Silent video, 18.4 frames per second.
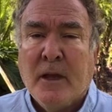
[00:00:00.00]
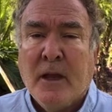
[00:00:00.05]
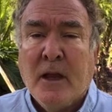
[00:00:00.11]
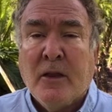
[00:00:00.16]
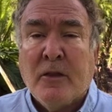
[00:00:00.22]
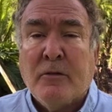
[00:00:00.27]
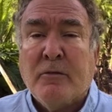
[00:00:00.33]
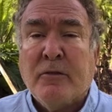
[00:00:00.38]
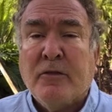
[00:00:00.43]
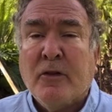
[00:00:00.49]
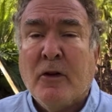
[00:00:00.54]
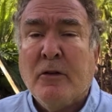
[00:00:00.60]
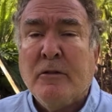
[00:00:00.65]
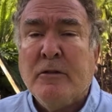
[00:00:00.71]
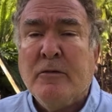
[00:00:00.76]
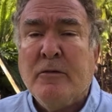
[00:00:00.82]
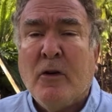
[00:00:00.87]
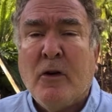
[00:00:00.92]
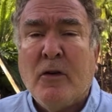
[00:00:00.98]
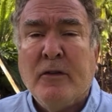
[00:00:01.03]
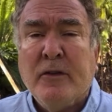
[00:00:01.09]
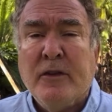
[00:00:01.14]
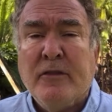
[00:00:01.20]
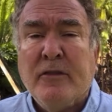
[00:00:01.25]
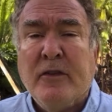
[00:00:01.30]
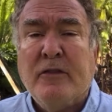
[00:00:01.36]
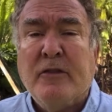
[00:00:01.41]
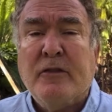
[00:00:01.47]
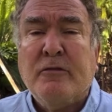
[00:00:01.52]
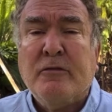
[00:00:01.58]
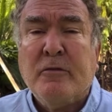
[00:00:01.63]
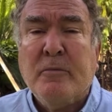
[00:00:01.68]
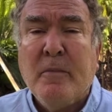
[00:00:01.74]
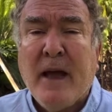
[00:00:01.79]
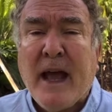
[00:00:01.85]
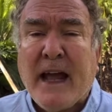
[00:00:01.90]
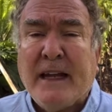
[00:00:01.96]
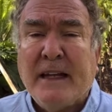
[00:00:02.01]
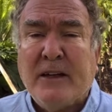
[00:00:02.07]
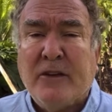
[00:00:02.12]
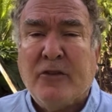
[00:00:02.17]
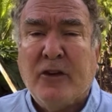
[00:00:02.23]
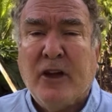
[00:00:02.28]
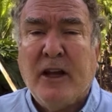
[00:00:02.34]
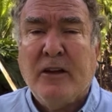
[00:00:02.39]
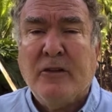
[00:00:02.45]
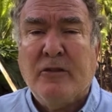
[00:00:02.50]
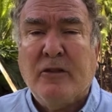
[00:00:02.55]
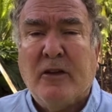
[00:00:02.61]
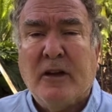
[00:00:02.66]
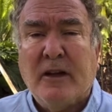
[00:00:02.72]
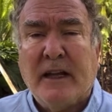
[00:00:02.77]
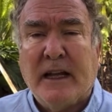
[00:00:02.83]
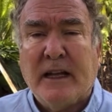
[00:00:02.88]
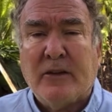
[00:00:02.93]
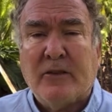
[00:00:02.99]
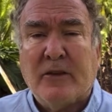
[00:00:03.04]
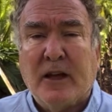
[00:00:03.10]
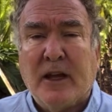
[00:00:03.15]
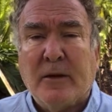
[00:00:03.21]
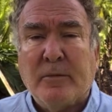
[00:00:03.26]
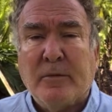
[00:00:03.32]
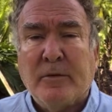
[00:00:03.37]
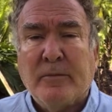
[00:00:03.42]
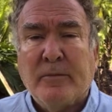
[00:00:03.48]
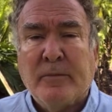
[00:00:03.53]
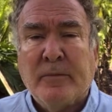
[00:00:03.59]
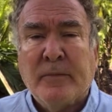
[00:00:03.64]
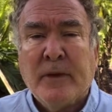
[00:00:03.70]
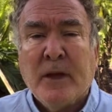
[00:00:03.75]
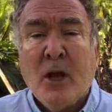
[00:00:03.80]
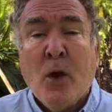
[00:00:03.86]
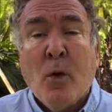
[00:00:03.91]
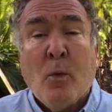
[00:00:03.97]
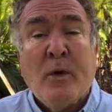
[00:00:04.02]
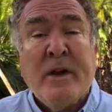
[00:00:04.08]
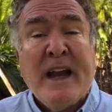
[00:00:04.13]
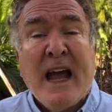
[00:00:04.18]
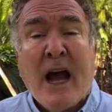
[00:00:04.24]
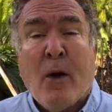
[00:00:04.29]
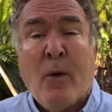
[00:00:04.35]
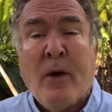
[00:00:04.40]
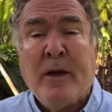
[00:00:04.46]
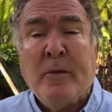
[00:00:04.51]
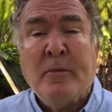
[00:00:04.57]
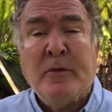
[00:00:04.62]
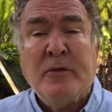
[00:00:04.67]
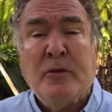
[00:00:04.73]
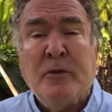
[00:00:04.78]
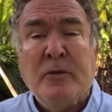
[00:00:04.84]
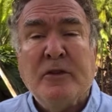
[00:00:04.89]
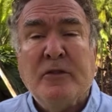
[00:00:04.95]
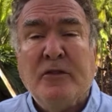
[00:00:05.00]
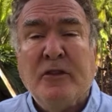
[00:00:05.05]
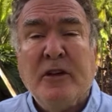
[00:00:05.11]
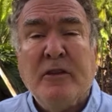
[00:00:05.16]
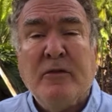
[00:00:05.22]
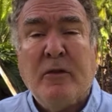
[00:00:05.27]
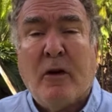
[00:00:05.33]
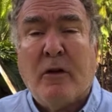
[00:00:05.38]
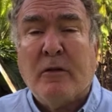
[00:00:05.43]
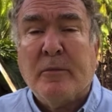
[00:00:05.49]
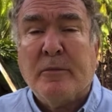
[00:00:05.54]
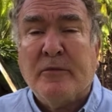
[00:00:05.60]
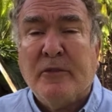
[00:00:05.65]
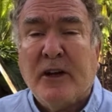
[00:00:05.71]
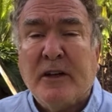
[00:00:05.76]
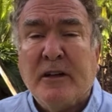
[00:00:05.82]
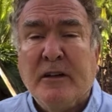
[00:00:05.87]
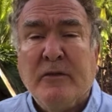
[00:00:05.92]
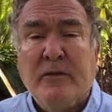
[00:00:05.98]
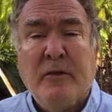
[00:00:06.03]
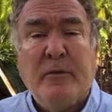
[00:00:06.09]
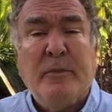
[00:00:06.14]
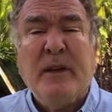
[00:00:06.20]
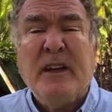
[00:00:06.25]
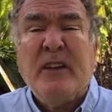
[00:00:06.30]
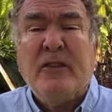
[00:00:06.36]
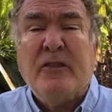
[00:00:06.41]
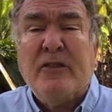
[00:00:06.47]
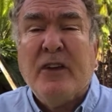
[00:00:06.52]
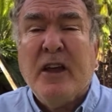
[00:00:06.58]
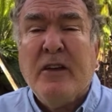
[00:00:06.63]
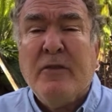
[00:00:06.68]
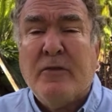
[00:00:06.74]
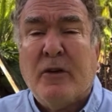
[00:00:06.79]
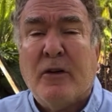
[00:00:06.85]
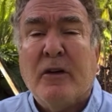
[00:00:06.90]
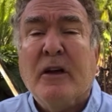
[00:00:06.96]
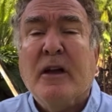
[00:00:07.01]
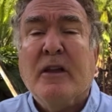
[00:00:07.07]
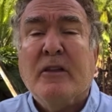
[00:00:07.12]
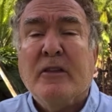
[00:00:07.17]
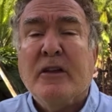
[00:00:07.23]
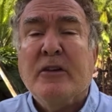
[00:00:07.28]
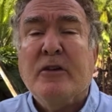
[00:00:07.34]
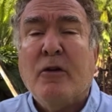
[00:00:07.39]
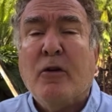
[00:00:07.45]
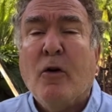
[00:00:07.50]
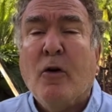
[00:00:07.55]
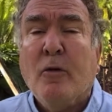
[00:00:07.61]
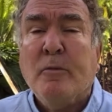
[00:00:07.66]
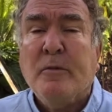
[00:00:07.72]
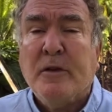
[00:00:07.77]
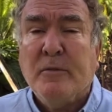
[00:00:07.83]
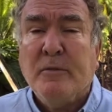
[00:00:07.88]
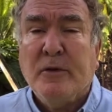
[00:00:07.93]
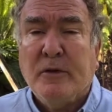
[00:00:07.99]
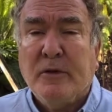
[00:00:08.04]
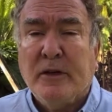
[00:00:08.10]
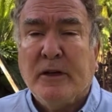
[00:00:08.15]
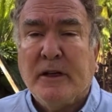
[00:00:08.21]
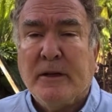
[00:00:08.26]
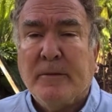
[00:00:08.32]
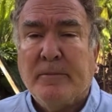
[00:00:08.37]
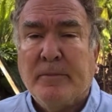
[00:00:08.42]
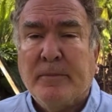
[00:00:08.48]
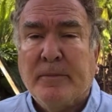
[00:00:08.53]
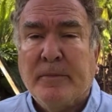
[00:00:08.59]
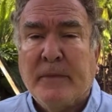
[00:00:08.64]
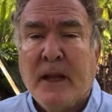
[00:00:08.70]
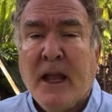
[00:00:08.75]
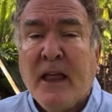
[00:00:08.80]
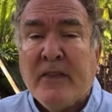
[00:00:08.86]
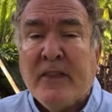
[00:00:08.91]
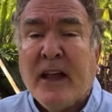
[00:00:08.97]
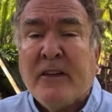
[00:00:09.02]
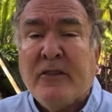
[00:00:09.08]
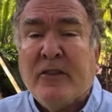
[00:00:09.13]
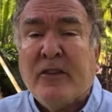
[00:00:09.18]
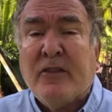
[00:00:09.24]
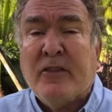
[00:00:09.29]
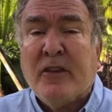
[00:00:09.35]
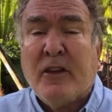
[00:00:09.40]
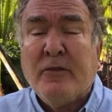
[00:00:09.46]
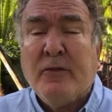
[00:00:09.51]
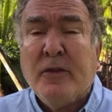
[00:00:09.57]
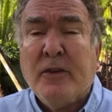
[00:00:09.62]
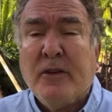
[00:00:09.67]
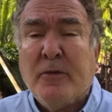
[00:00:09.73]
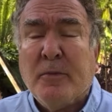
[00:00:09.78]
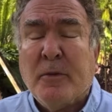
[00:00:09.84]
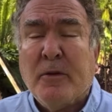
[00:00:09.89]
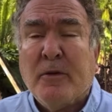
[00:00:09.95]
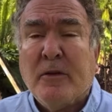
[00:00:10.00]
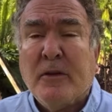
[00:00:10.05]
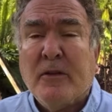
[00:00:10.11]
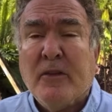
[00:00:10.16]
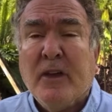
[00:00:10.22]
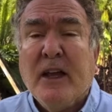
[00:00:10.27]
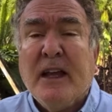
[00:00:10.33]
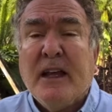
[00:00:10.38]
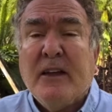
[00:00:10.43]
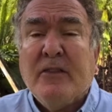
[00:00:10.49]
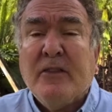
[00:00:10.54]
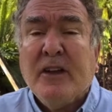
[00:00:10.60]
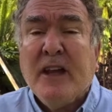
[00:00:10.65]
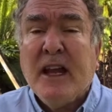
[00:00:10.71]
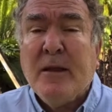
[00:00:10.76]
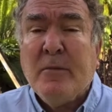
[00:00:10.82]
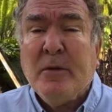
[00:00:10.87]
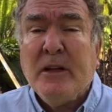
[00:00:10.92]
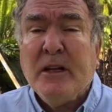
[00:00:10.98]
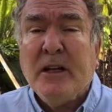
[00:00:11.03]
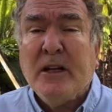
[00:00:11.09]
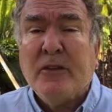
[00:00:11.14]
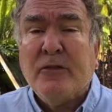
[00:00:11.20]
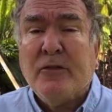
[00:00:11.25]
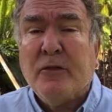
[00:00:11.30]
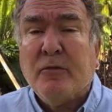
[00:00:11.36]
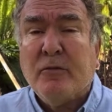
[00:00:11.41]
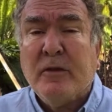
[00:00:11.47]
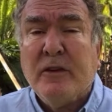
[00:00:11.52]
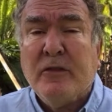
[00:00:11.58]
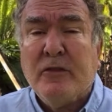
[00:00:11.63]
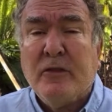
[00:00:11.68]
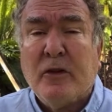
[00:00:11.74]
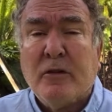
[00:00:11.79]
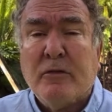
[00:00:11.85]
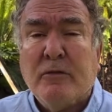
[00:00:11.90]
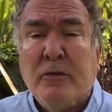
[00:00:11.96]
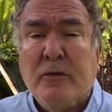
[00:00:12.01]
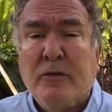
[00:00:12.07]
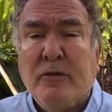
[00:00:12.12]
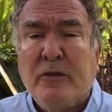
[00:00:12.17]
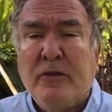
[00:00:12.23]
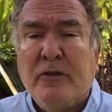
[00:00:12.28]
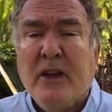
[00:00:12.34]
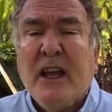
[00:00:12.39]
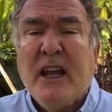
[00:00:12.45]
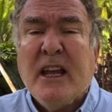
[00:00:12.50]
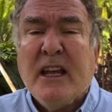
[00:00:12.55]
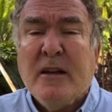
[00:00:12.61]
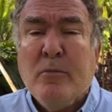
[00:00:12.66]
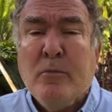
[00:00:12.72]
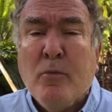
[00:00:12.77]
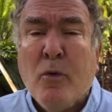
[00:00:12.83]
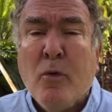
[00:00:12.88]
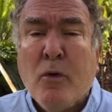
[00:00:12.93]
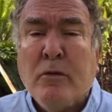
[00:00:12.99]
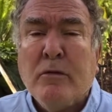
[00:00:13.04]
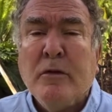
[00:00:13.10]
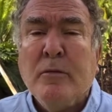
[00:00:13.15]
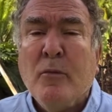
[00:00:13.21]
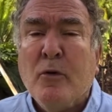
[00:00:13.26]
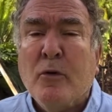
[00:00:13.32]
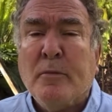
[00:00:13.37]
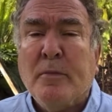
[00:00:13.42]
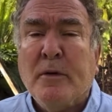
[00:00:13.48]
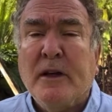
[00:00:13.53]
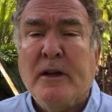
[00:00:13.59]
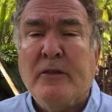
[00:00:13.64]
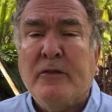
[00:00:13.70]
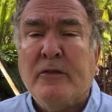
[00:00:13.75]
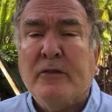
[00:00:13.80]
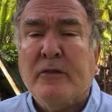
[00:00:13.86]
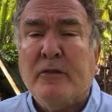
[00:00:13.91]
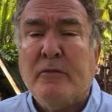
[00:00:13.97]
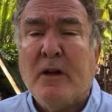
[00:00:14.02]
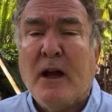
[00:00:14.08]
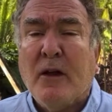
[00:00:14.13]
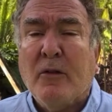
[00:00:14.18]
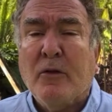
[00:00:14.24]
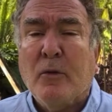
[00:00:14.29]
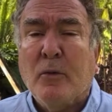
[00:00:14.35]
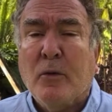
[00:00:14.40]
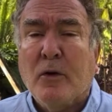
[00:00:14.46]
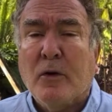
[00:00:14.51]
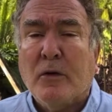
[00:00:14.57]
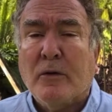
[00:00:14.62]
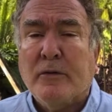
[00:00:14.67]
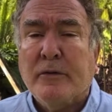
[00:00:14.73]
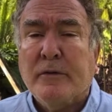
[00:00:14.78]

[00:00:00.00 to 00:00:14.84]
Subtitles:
The result of all this is a dramatic change in the landscape. We're now able to achieve our objective of being safer than your home community. That successful experience is enabling us to restart cruises in more and more places around the world.